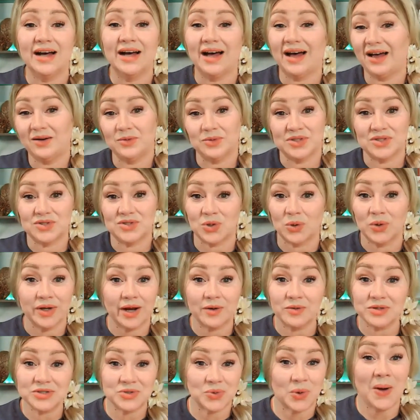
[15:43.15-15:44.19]
I was told
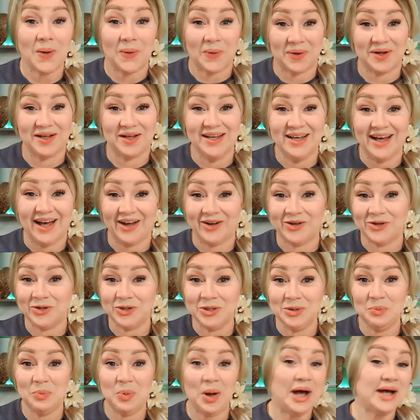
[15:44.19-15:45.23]
I was wrong. I
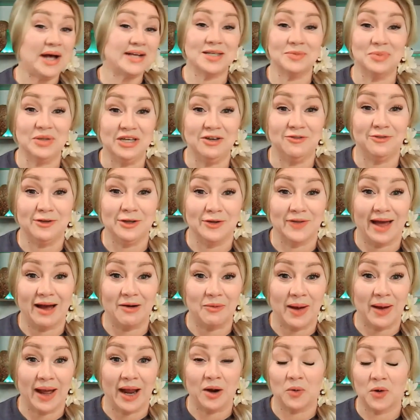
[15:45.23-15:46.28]
couldn't possibly feel
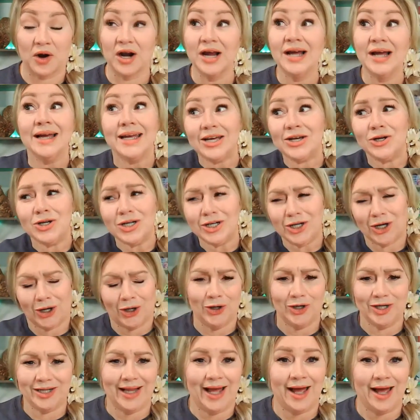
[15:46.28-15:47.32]
that way, or it couldn't
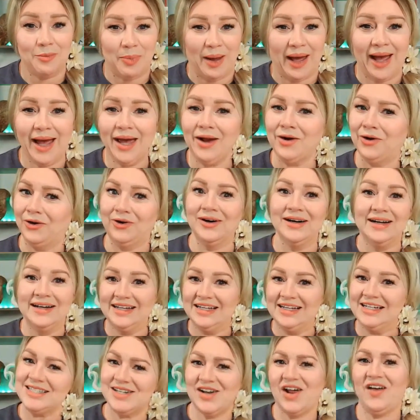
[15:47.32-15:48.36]
hurt that bad, or
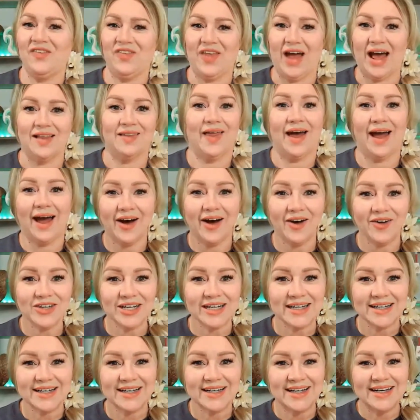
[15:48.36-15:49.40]
it's not that loud.
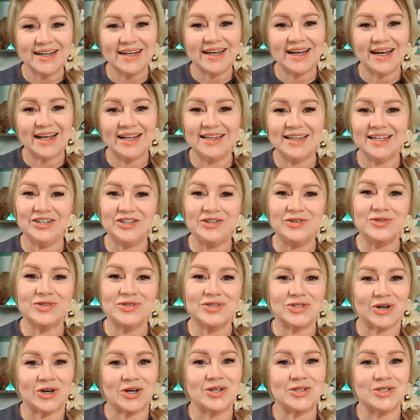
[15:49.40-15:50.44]
And then you
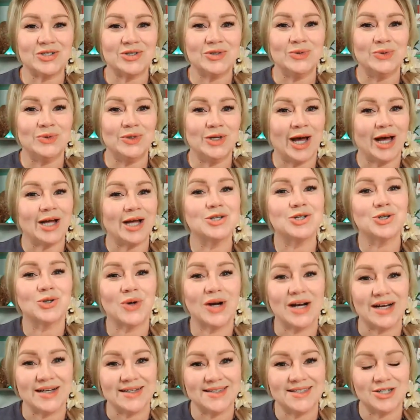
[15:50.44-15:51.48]
start to not
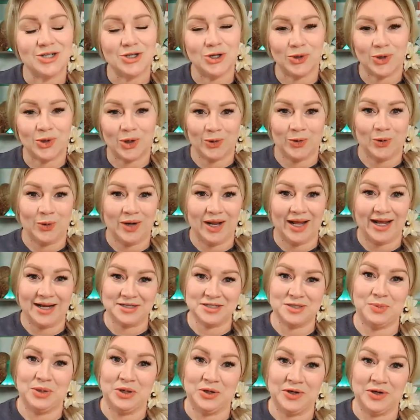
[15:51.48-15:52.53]
trust your own
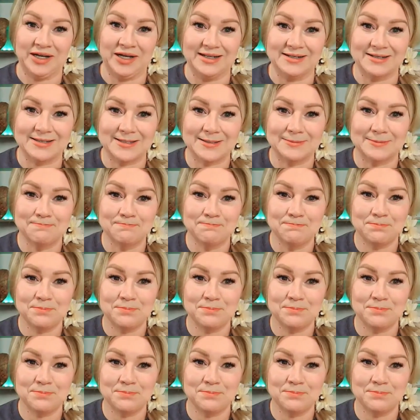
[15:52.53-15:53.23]
experience.